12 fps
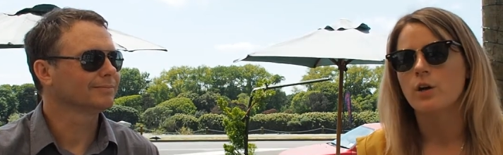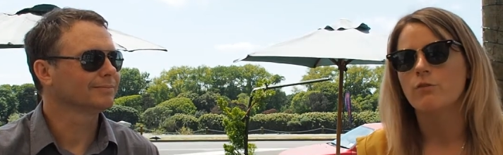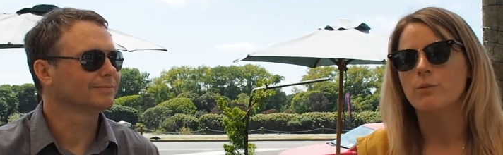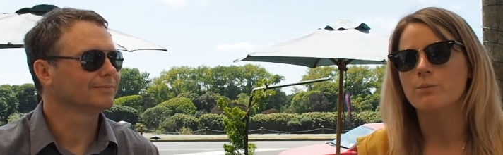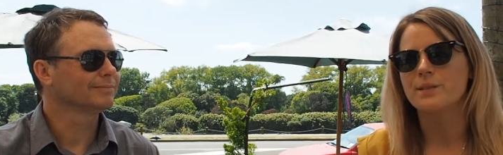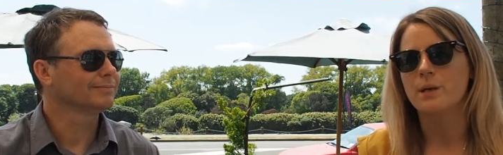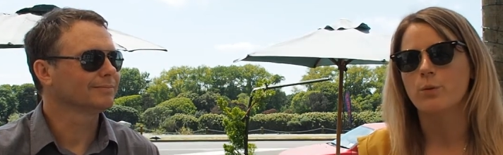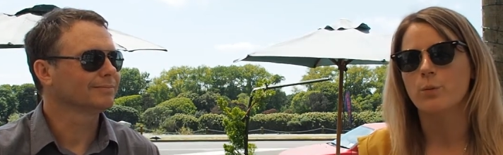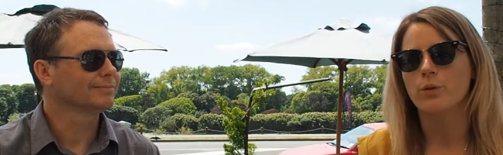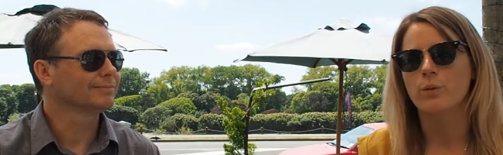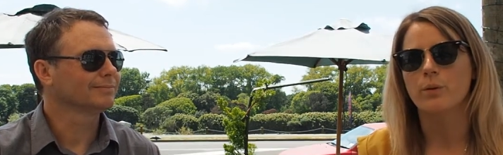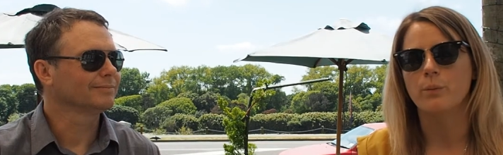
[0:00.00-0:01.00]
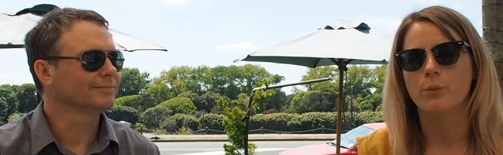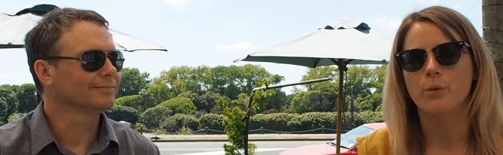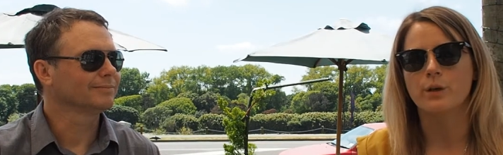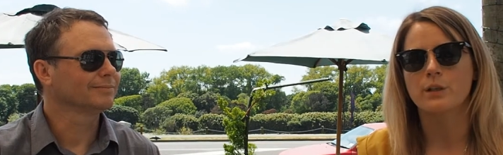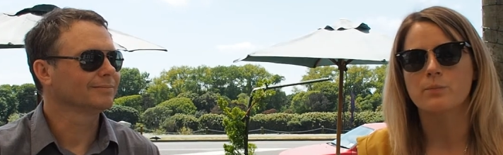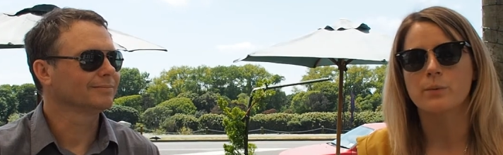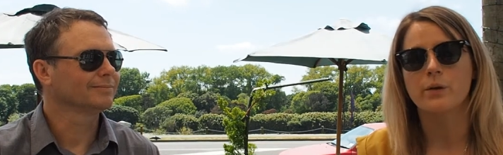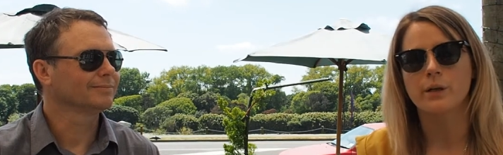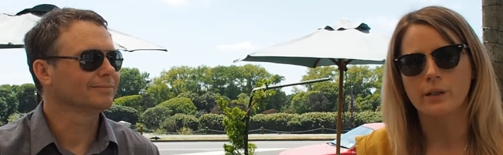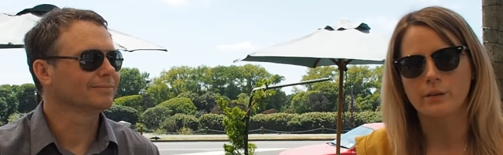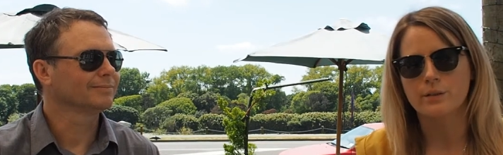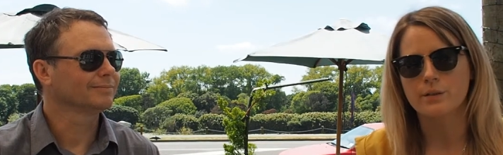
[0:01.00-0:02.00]
Speaker 1: from someone with a bit more
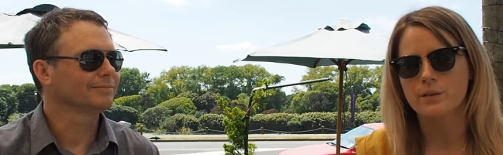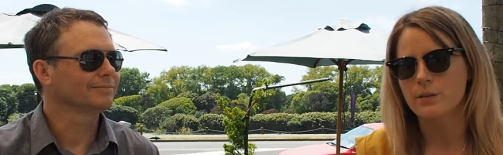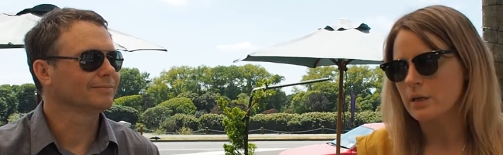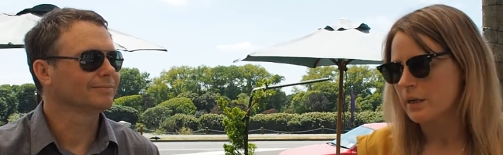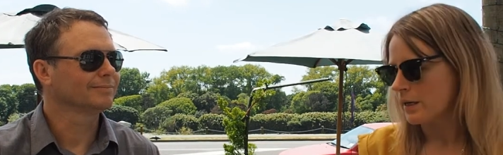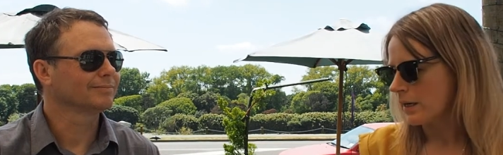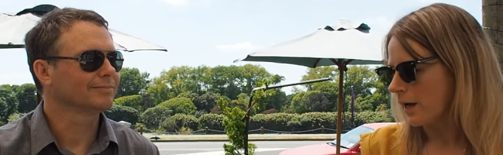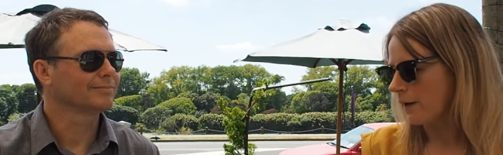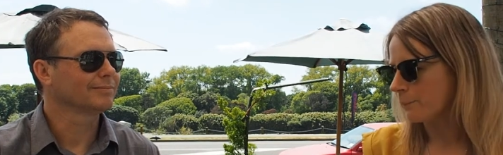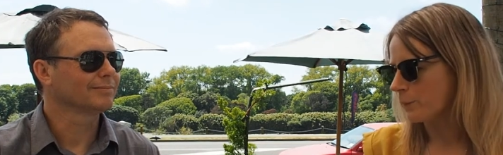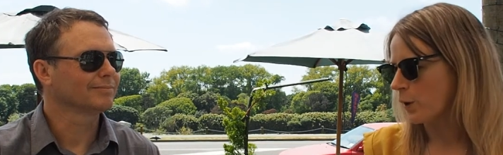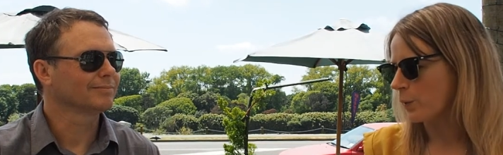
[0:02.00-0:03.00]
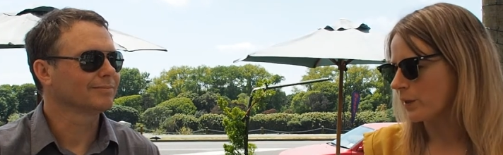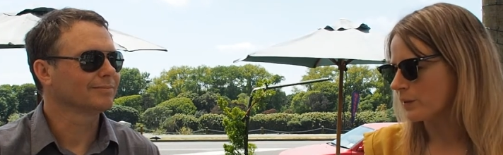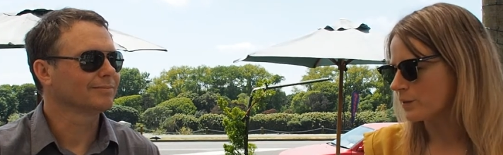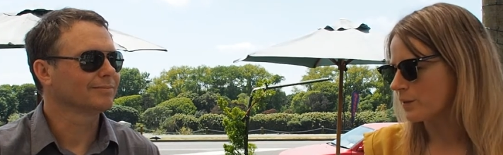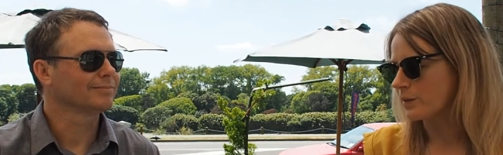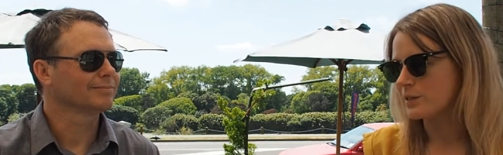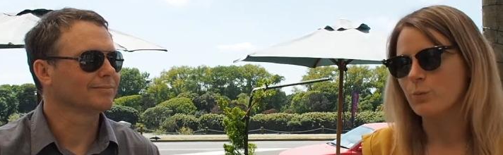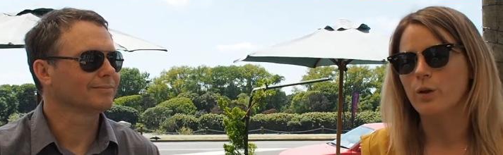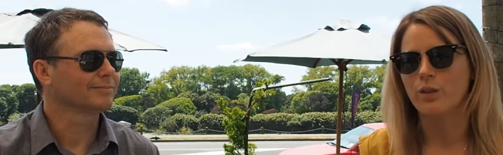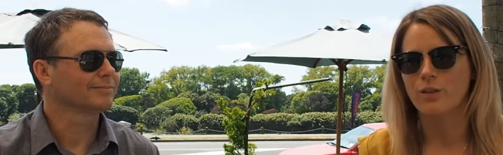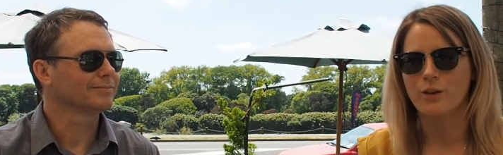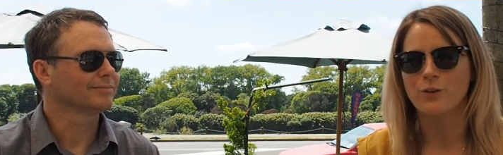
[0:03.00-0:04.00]
experience going into this
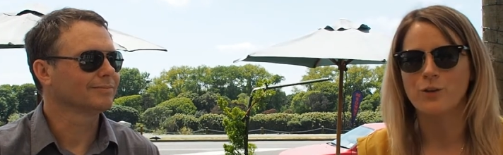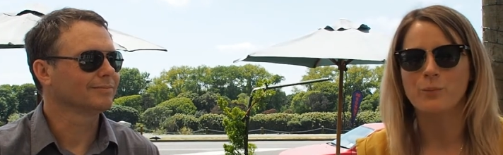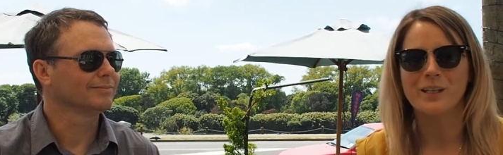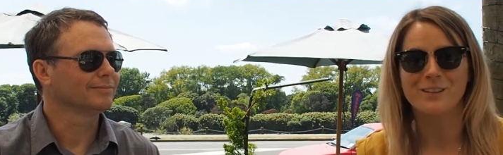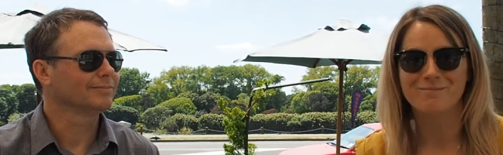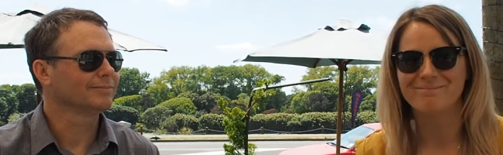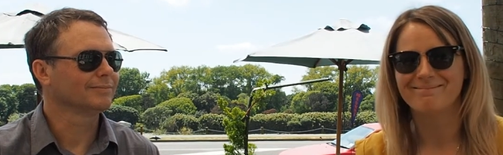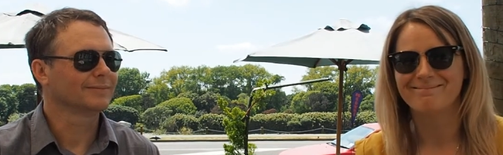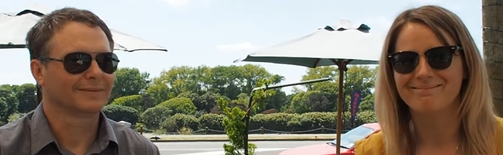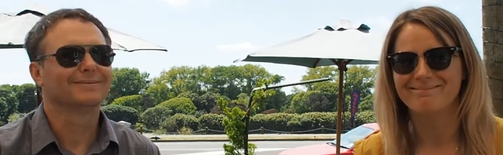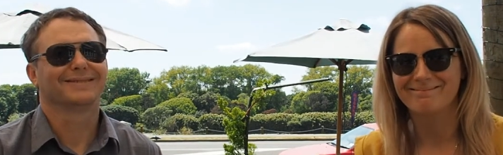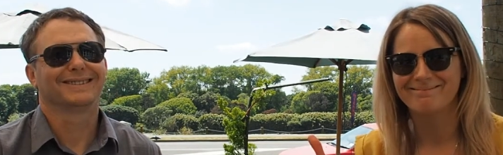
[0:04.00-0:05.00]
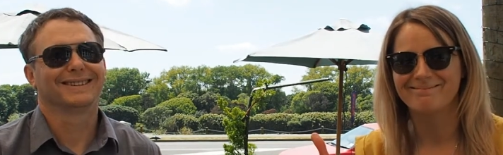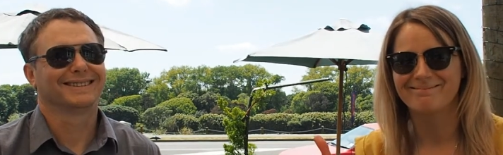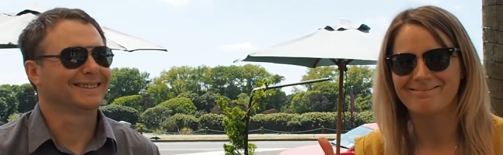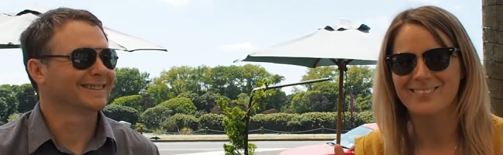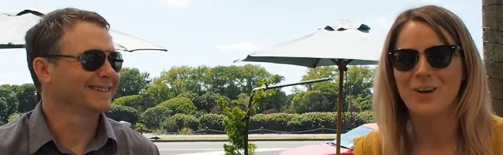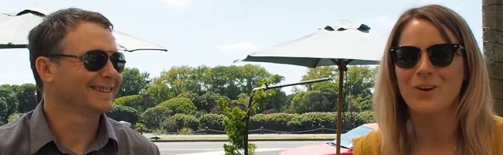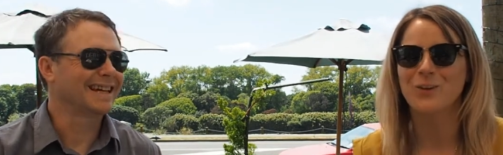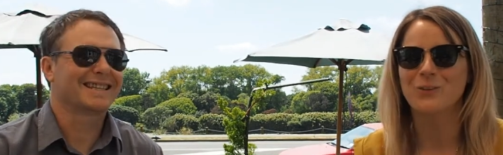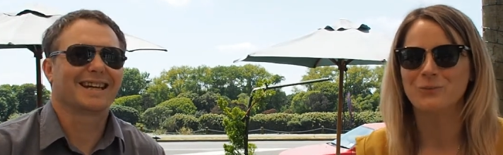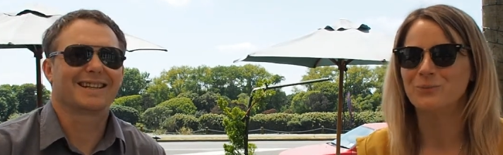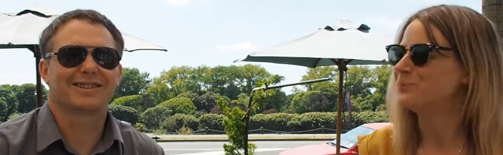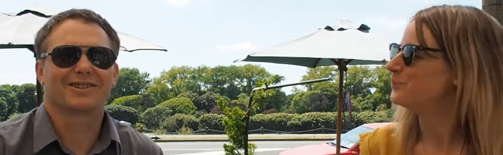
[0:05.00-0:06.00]
with a newbie.
Speaker 2: That
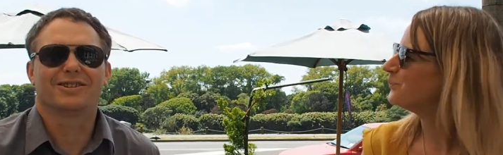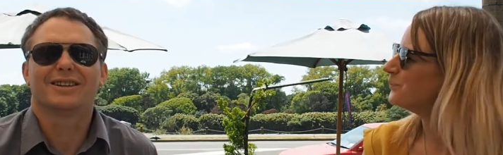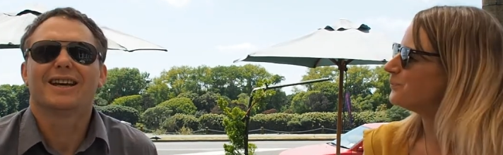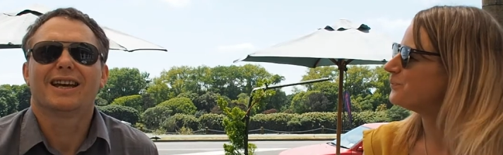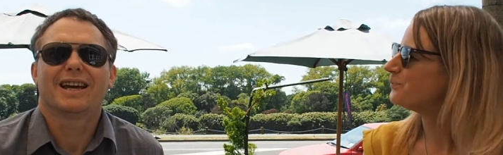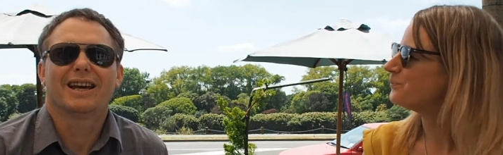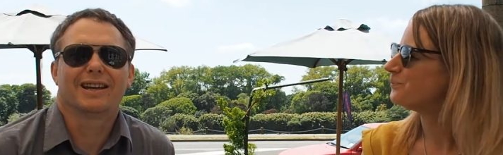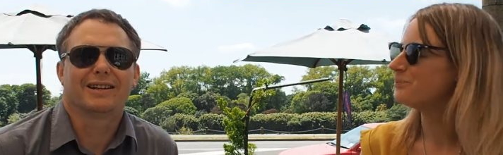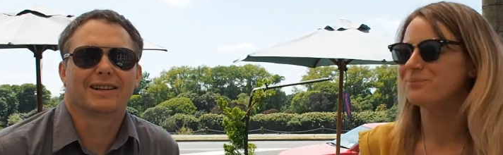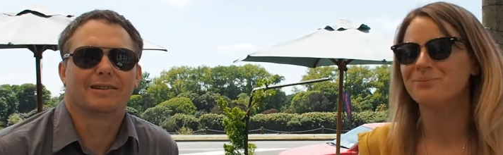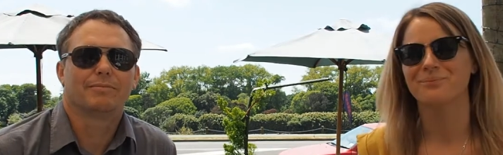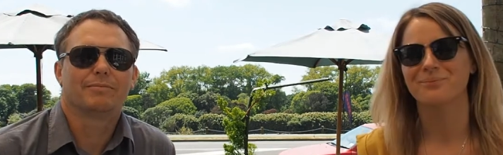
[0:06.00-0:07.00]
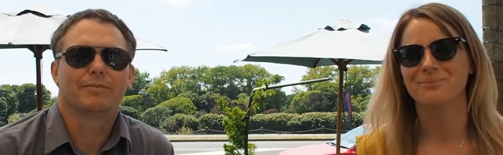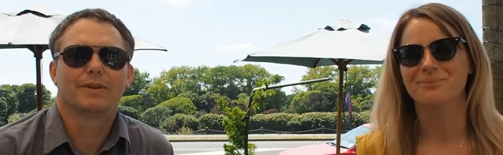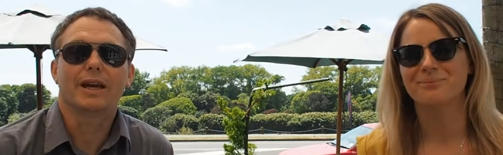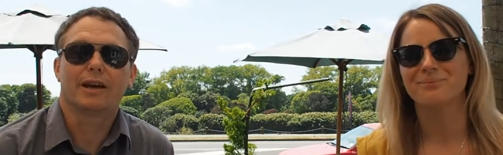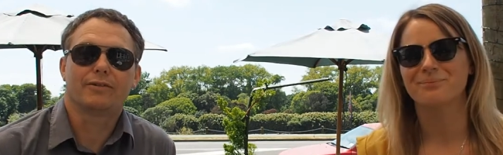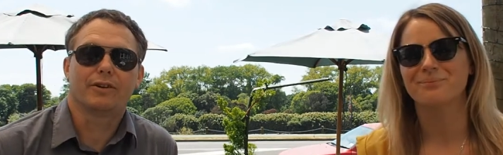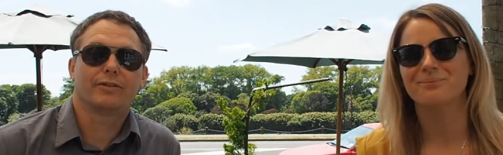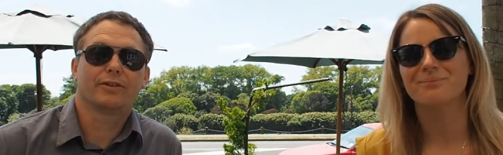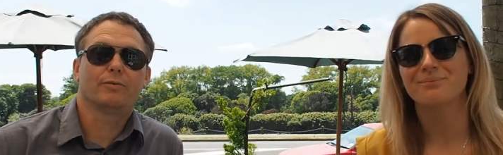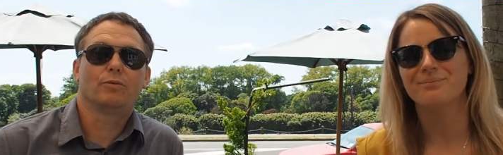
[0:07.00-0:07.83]
sounds good. And yeah, if you're ever in